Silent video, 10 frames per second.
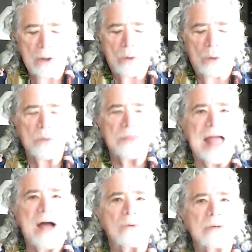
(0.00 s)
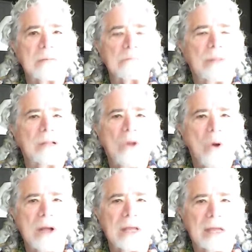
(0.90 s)
W- without
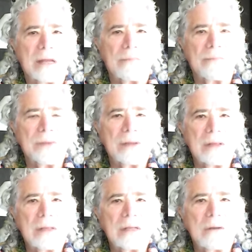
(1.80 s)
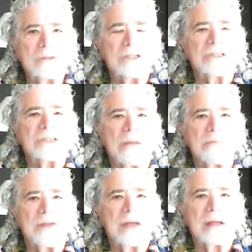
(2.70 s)
belonging to
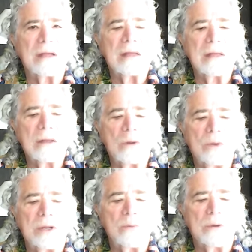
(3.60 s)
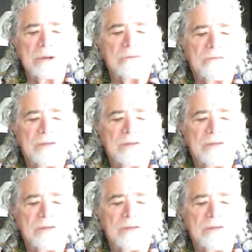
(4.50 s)
something, we, we would